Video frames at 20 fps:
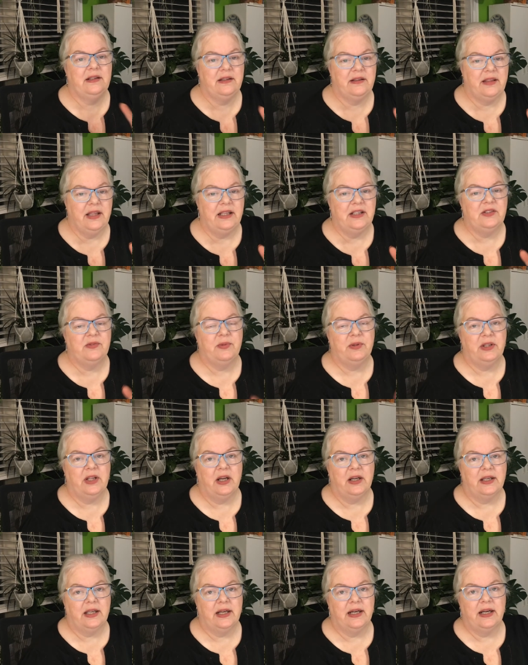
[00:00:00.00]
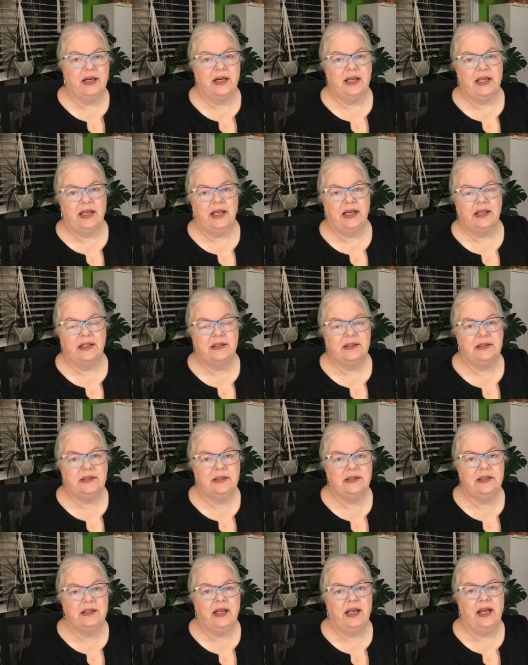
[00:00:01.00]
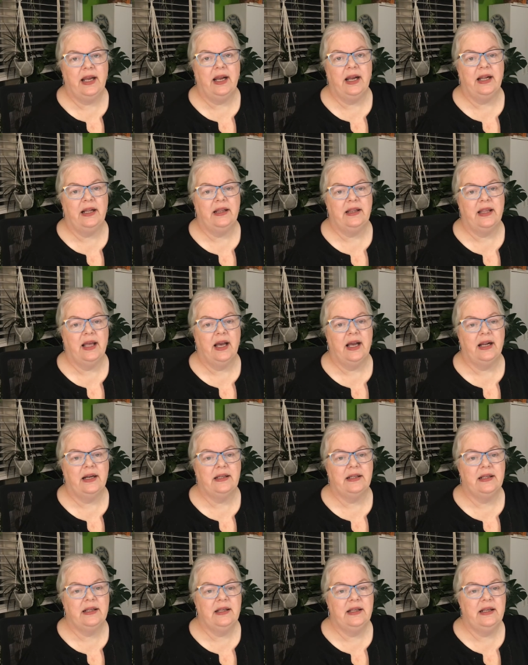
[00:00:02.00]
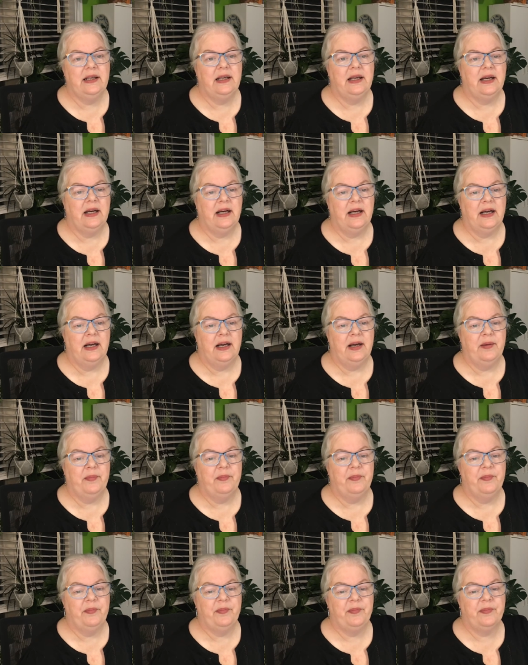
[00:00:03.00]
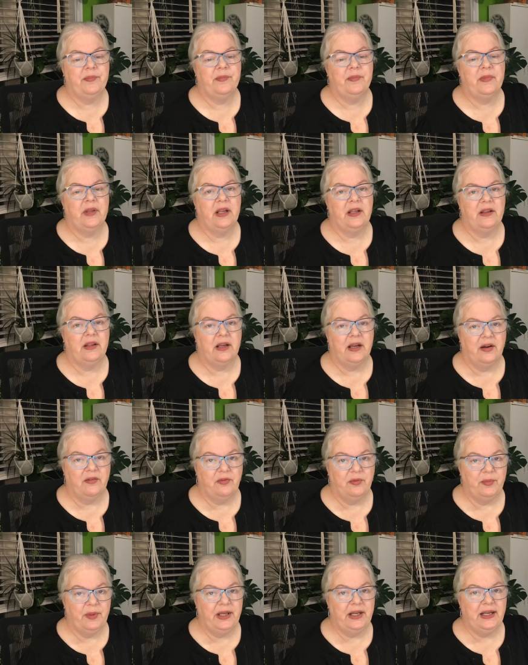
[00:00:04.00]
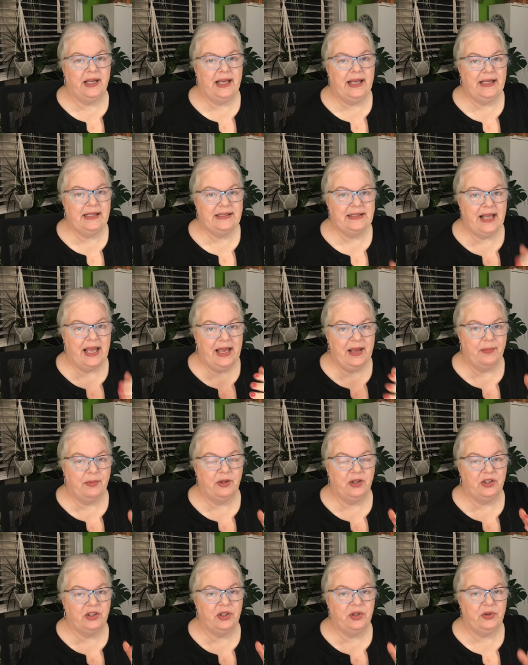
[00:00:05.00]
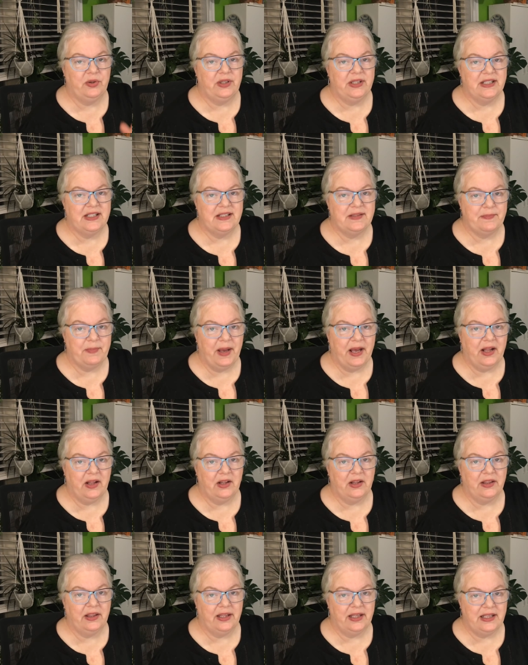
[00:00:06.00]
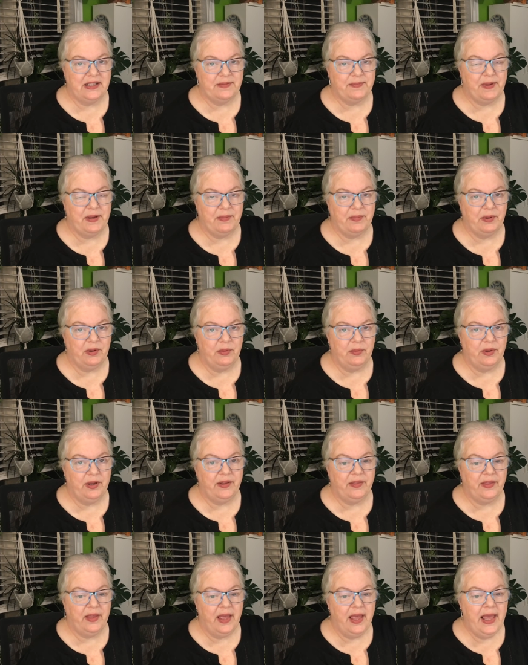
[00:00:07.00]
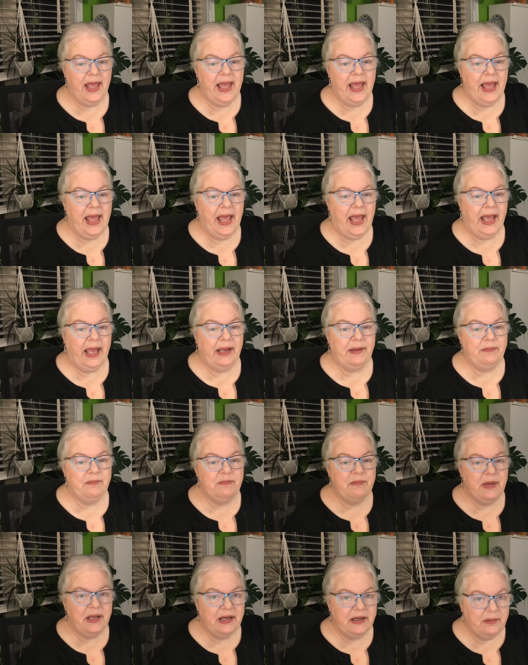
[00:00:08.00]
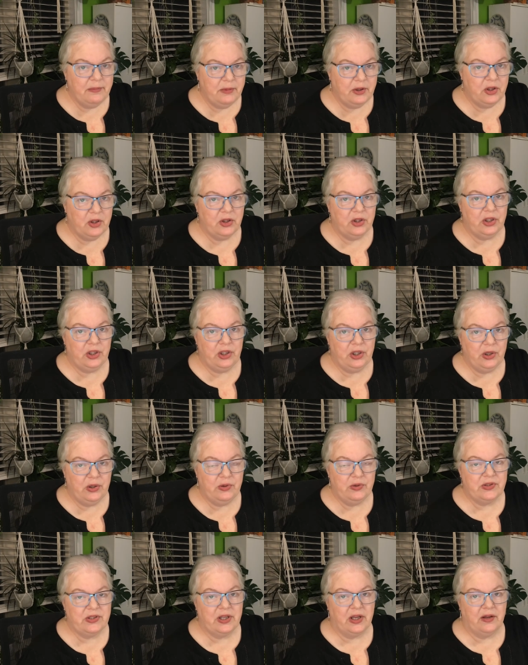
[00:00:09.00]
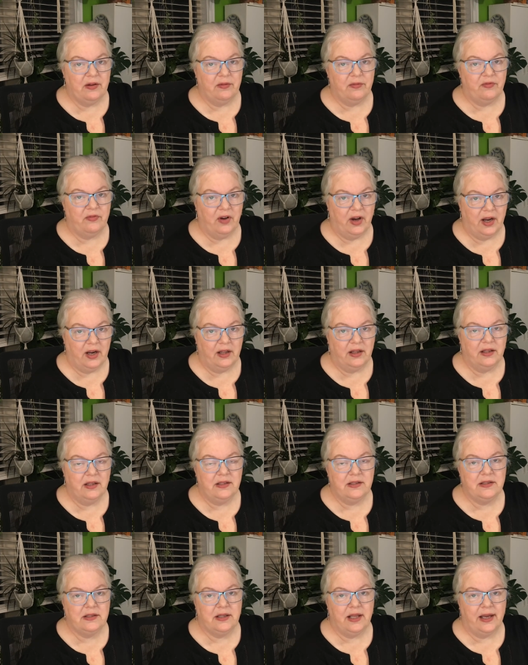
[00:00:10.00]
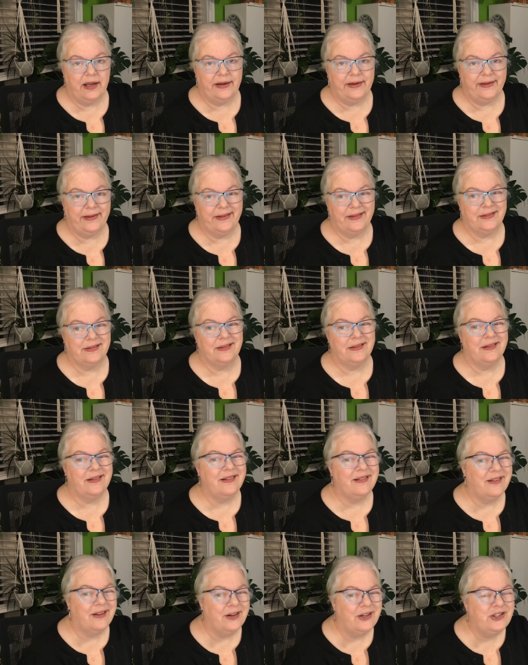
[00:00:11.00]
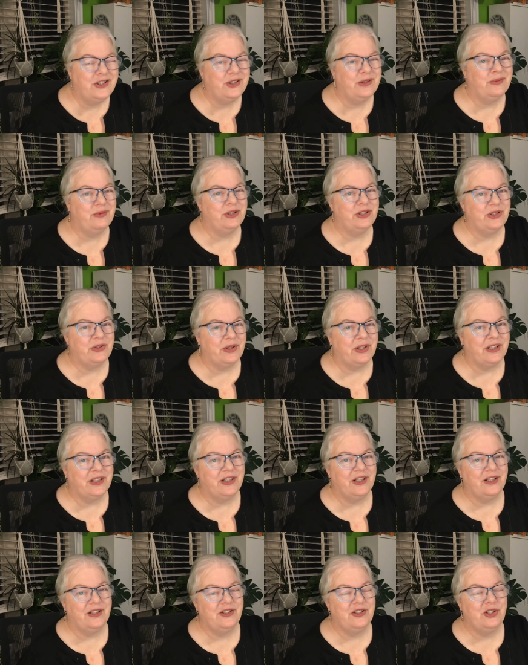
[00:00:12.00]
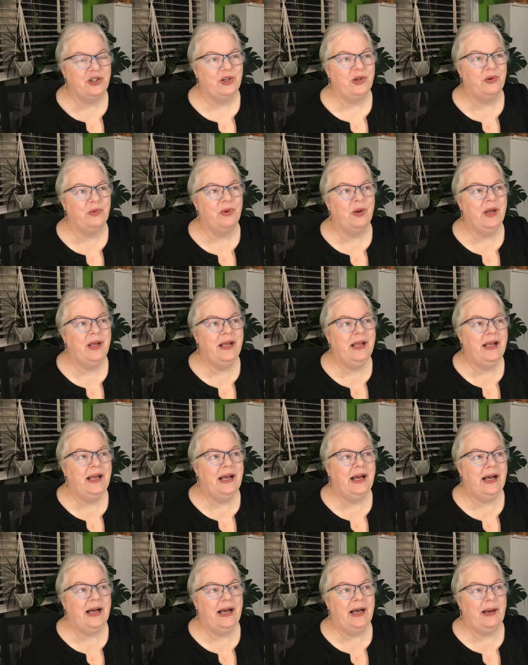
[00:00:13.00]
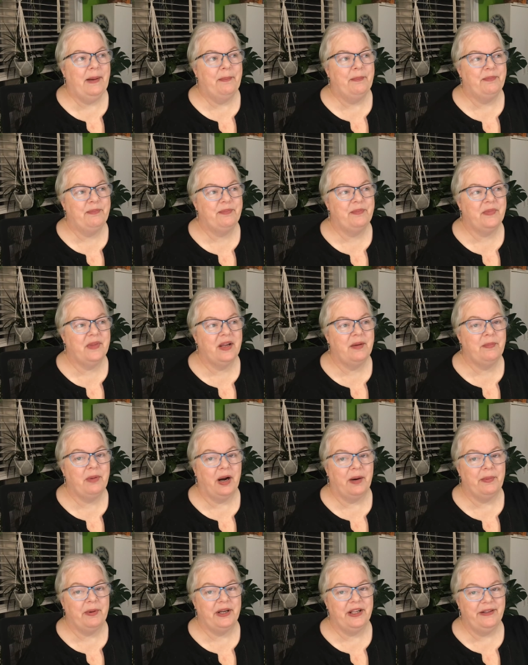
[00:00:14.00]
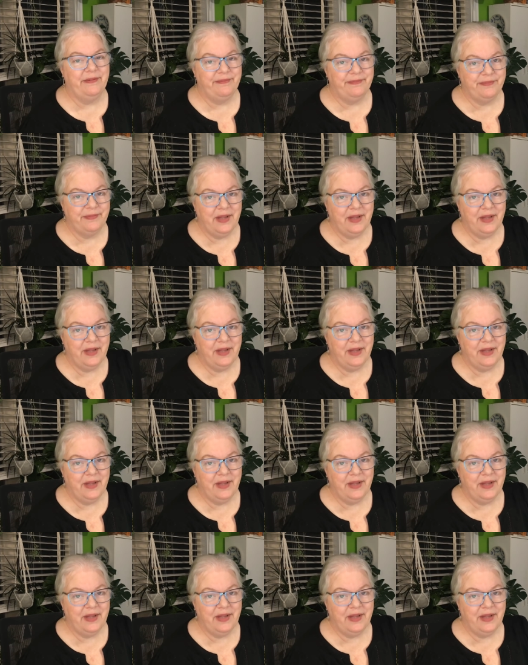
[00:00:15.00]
things will not get out of hand and that um, the government is able to dispel these people with a minimal use of violence that is largely restricted to um, property